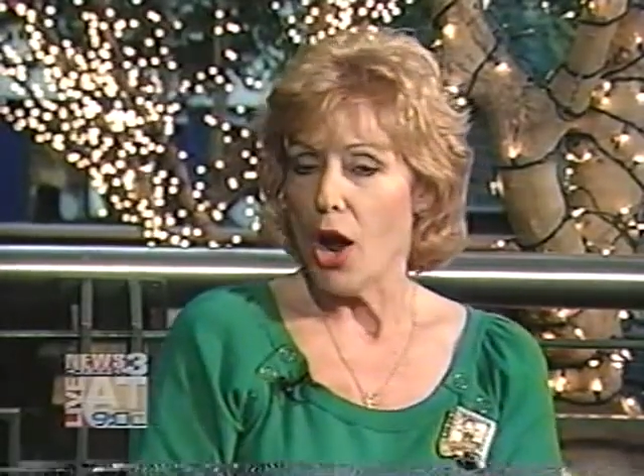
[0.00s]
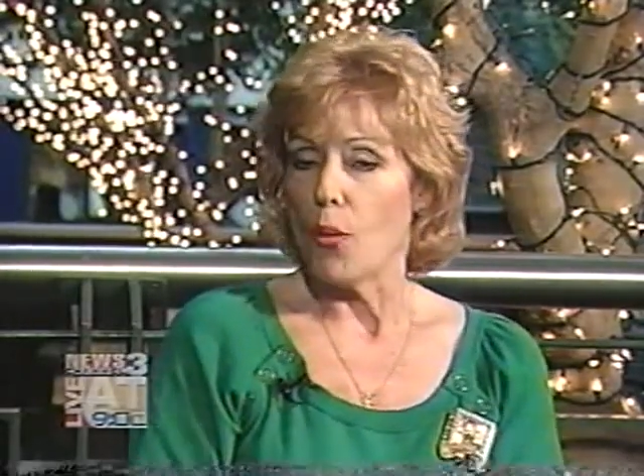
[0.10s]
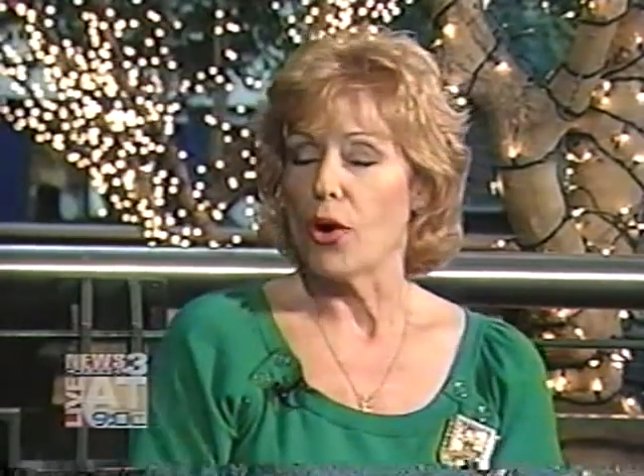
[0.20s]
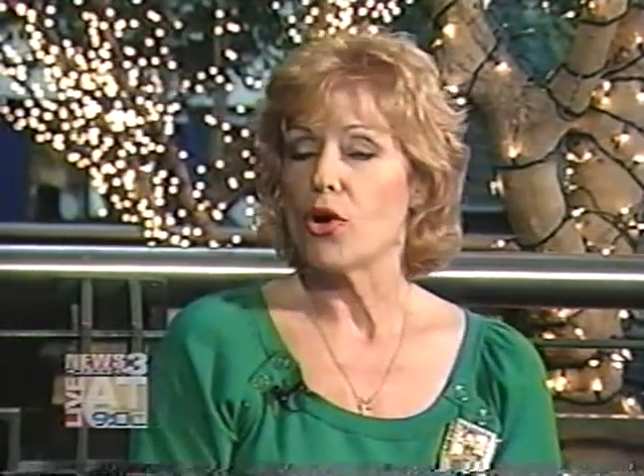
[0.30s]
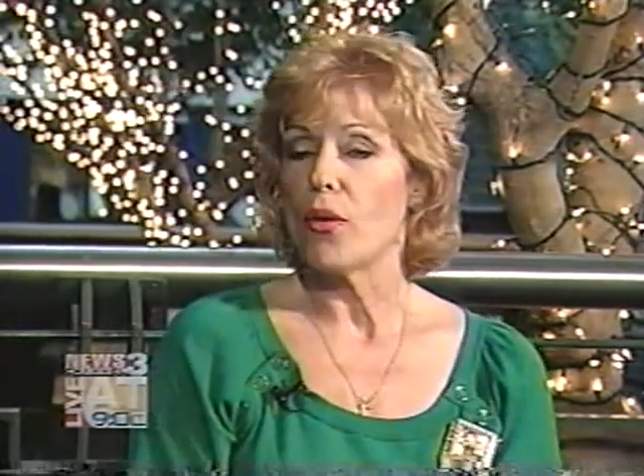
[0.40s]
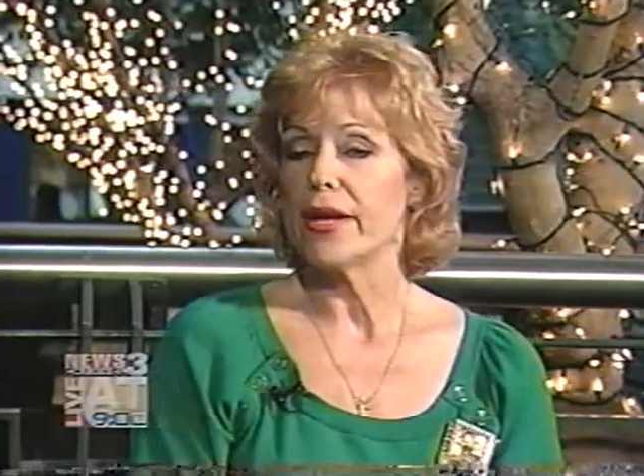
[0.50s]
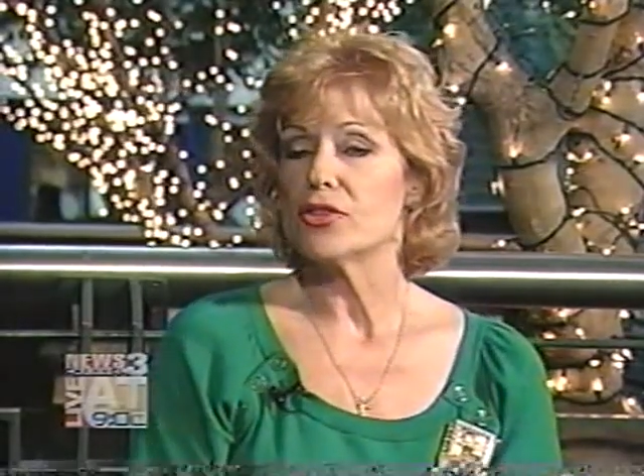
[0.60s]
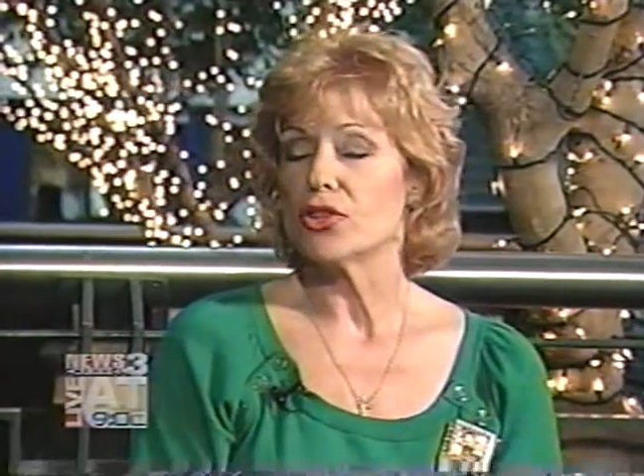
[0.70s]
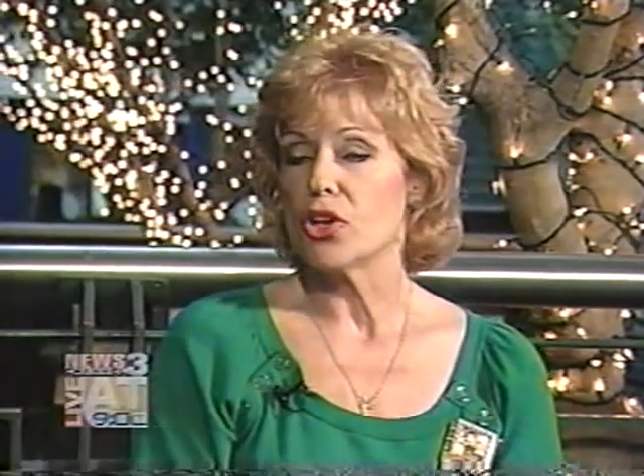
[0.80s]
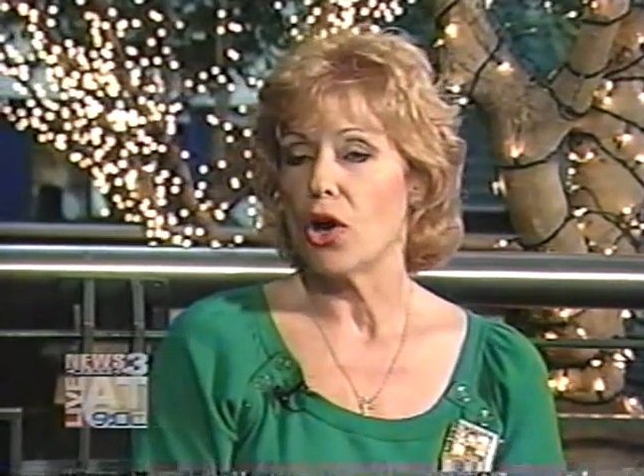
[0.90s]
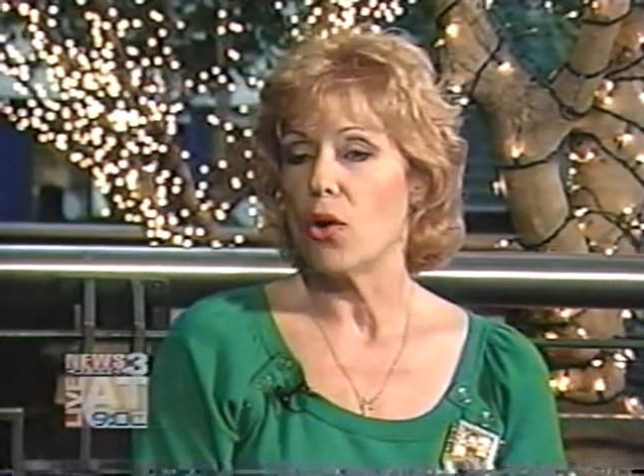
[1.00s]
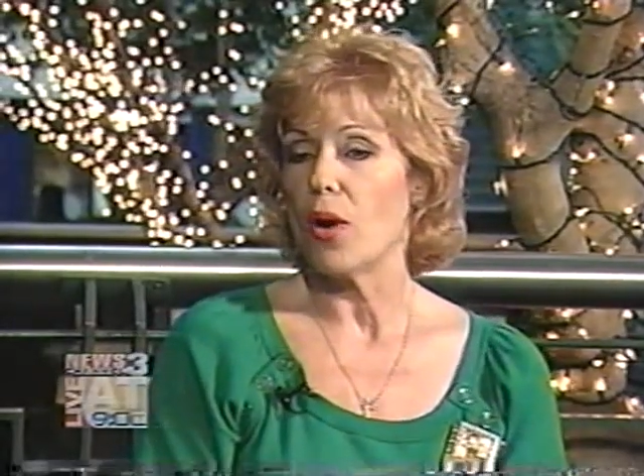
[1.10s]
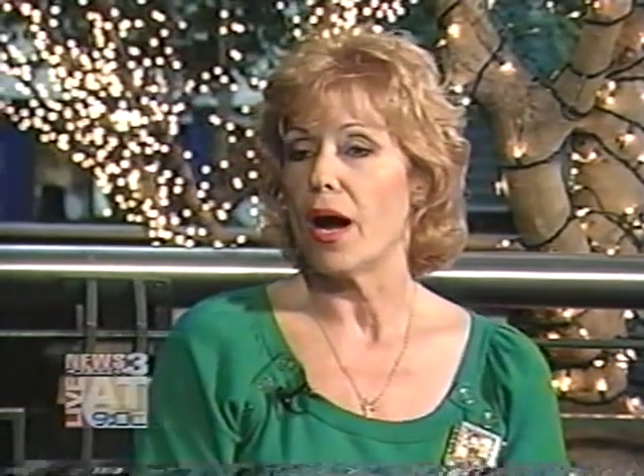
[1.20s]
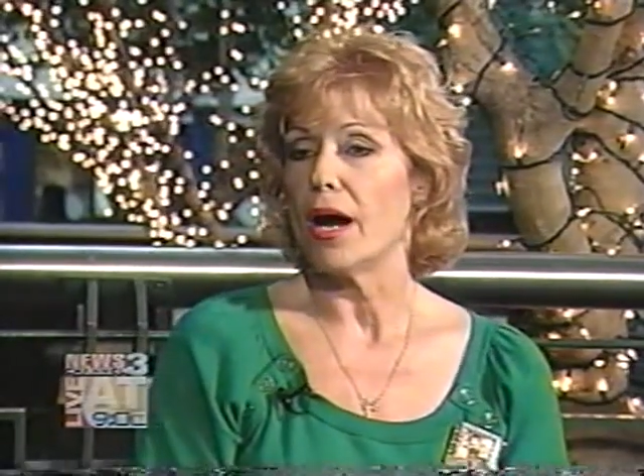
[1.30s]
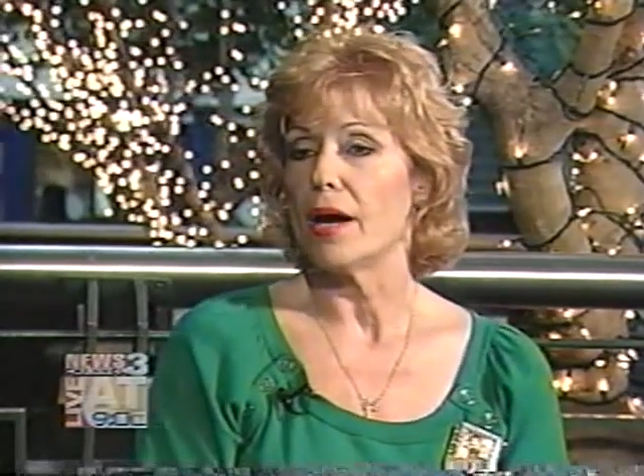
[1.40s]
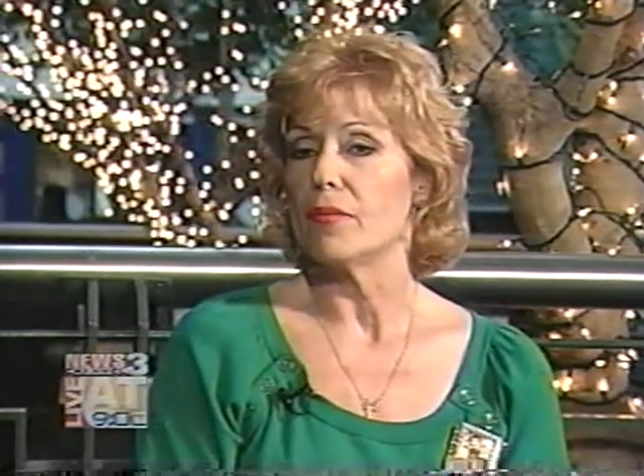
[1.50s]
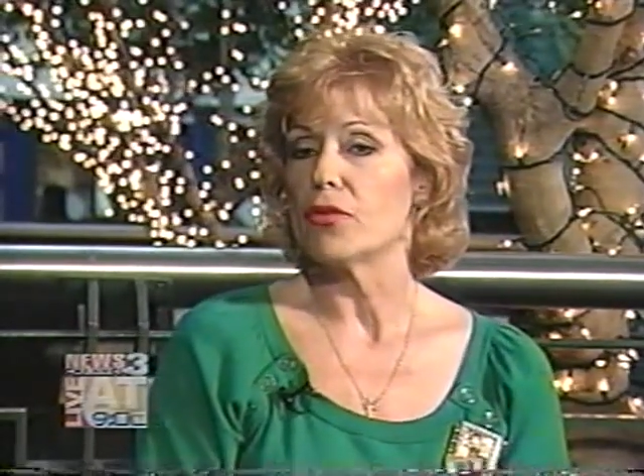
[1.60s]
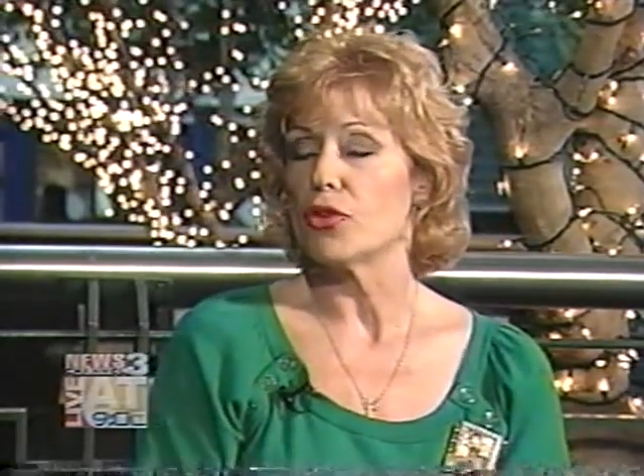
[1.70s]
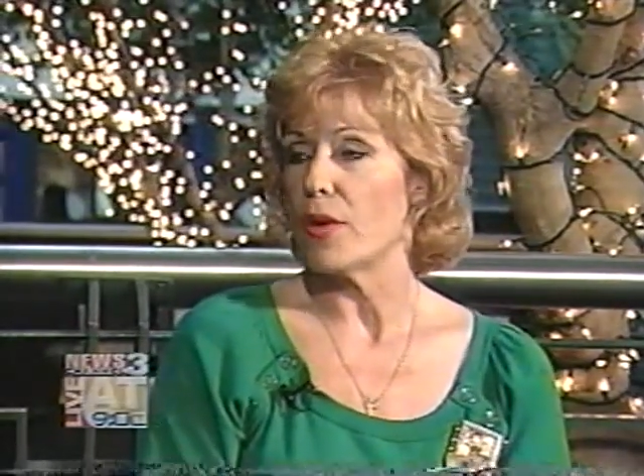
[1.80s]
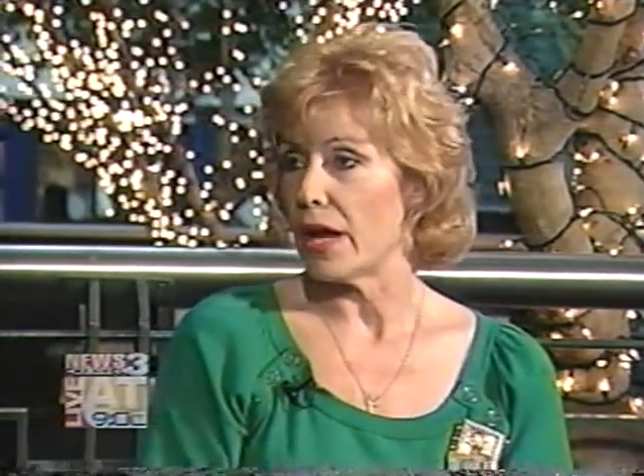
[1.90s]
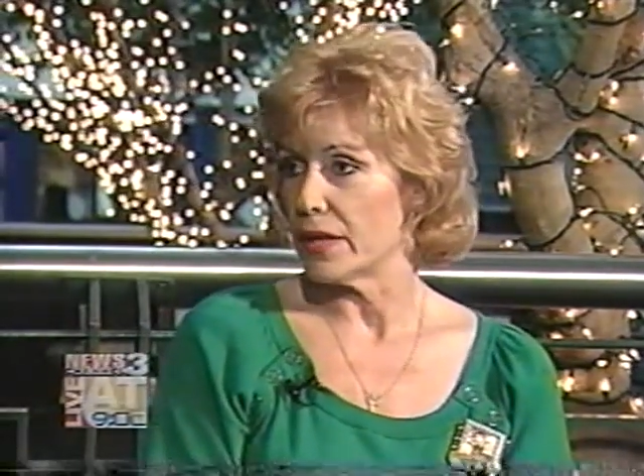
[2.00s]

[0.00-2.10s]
we're going to go um, through uh,